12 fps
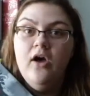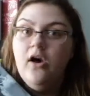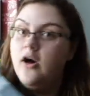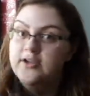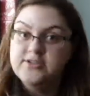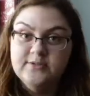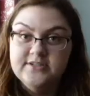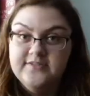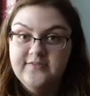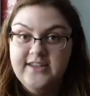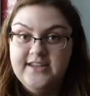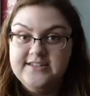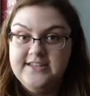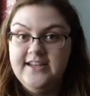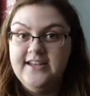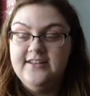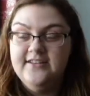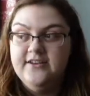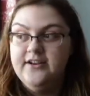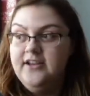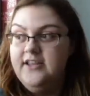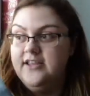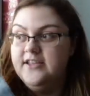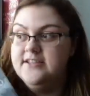all sorts of things in it. There
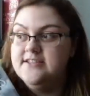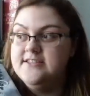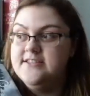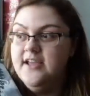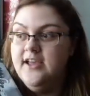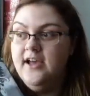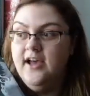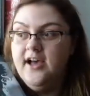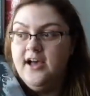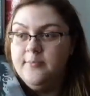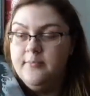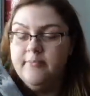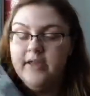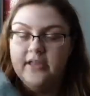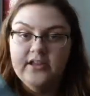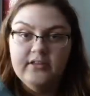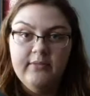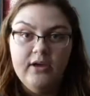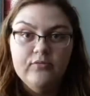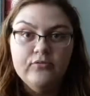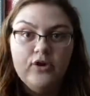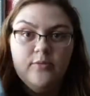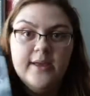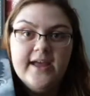is male-on-male
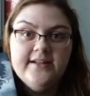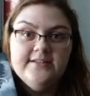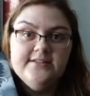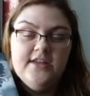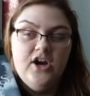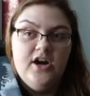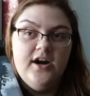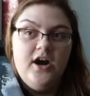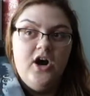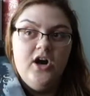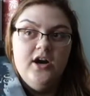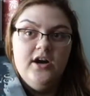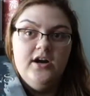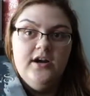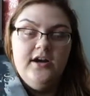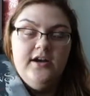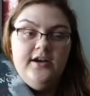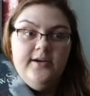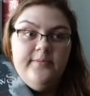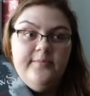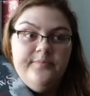romance. There are